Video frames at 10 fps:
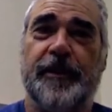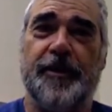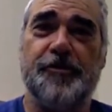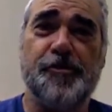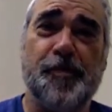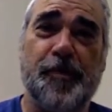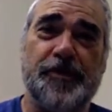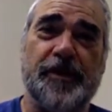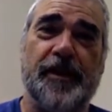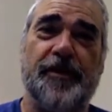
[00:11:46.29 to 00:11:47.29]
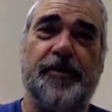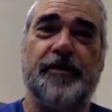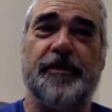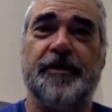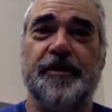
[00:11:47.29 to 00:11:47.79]
Now, this was put
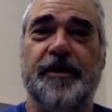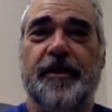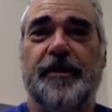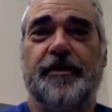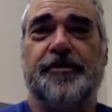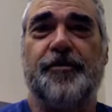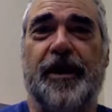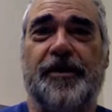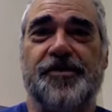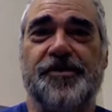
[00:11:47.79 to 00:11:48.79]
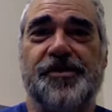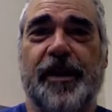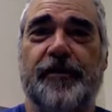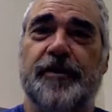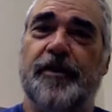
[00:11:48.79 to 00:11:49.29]
together in
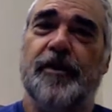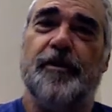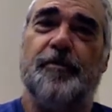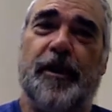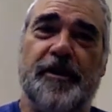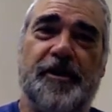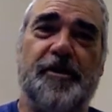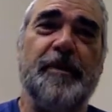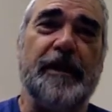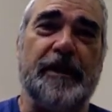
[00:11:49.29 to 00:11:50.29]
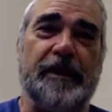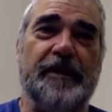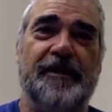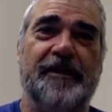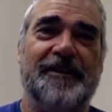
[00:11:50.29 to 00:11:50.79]
2007 by a committee.
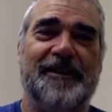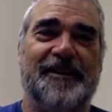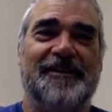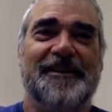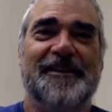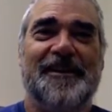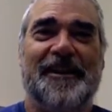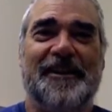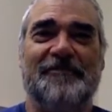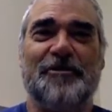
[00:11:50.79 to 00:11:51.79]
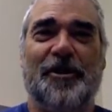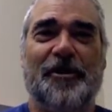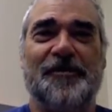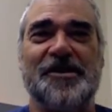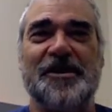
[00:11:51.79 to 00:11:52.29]
And we
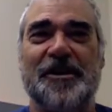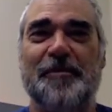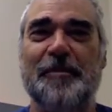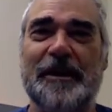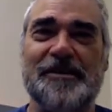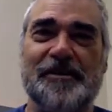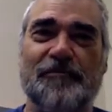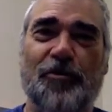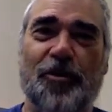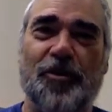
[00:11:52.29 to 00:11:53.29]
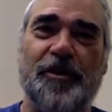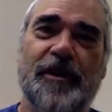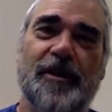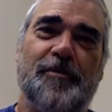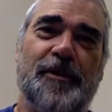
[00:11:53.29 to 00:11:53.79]
all have seen committees at work,
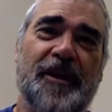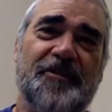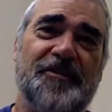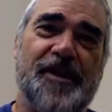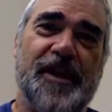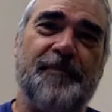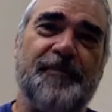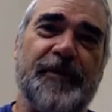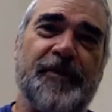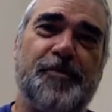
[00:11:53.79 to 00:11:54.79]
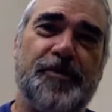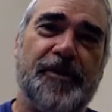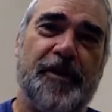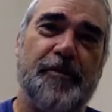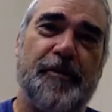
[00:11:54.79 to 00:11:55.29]
but not just that, it's put
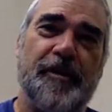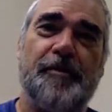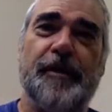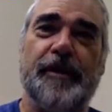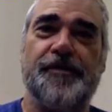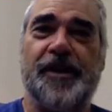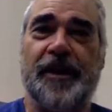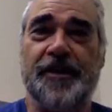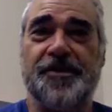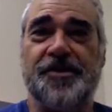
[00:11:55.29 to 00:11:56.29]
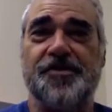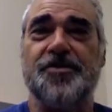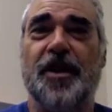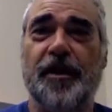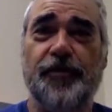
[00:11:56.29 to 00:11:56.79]
together by a committee of scientists,
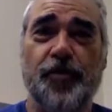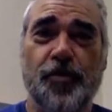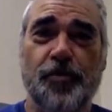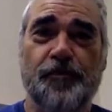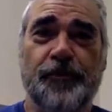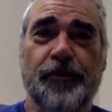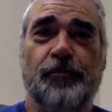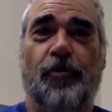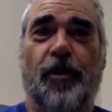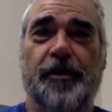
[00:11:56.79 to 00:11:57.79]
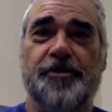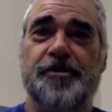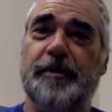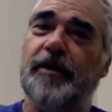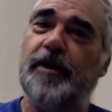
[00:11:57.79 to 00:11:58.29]
none of whom wanted
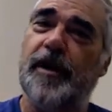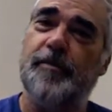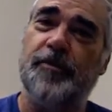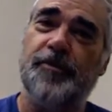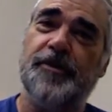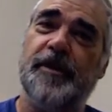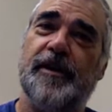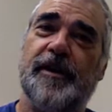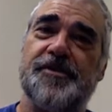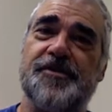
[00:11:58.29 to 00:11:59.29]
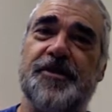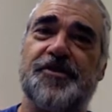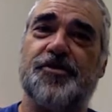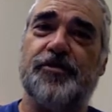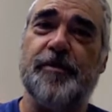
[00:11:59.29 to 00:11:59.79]
to be labeled as an
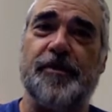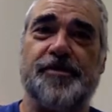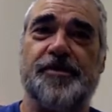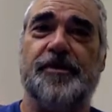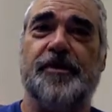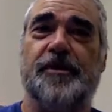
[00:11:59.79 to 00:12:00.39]
extremist.